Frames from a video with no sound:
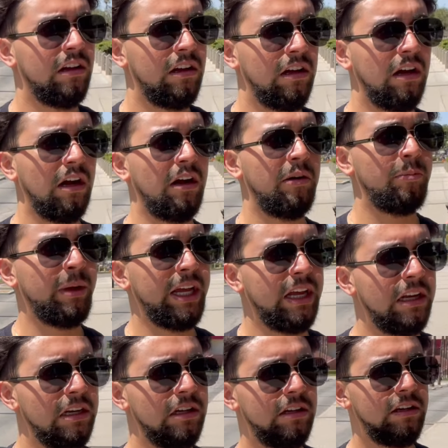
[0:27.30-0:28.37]
Oh
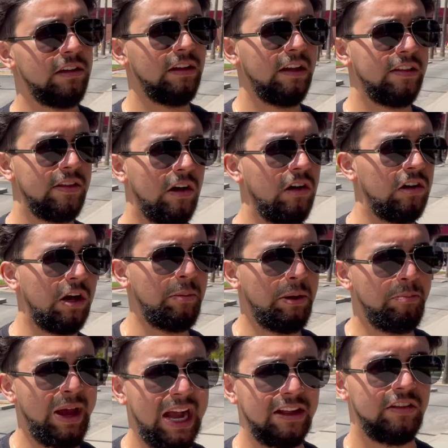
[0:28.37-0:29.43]
man, it's all coming
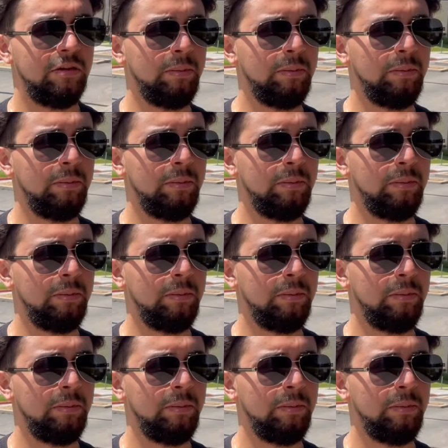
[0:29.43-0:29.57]
back to